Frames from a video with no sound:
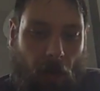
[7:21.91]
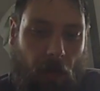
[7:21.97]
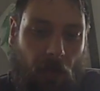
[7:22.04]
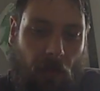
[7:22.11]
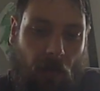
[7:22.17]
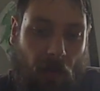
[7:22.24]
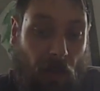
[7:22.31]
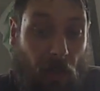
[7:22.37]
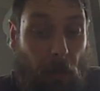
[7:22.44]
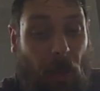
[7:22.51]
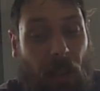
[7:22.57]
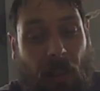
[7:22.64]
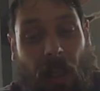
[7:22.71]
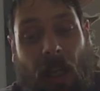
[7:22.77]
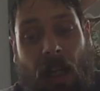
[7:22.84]
and they make it
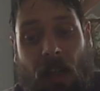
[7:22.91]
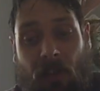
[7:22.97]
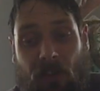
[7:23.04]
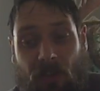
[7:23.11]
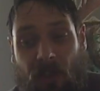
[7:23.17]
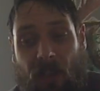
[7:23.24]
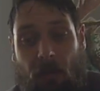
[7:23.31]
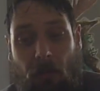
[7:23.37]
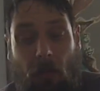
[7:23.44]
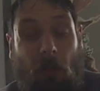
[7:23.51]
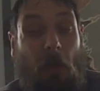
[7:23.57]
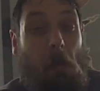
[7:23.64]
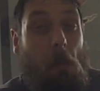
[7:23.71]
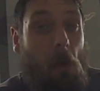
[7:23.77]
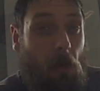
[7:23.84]
out of steel to a more
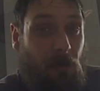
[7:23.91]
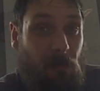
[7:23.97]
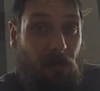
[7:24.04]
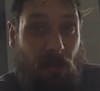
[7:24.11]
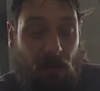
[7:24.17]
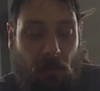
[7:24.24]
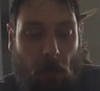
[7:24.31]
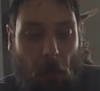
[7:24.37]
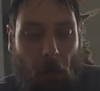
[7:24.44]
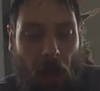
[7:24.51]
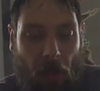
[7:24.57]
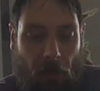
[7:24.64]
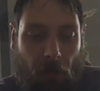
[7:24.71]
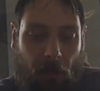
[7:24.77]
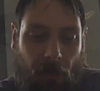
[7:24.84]
traditional method.
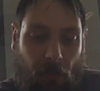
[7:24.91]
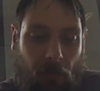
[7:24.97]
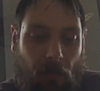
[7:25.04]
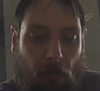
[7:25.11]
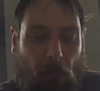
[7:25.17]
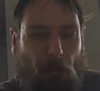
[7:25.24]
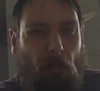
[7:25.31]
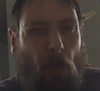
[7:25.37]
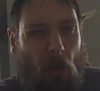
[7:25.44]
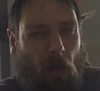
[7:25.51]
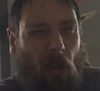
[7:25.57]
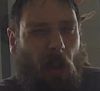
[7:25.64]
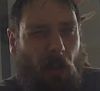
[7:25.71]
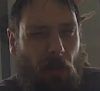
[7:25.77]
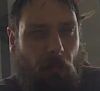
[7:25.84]
So it's more like the
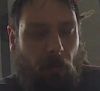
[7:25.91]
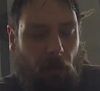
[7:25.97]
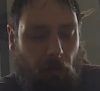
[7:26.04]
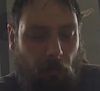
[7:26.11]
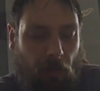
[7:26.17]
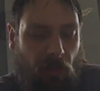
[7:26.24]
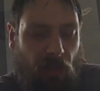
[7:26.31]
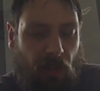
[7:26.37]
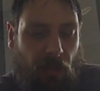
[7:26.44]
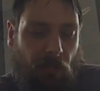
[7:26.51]
real receiver,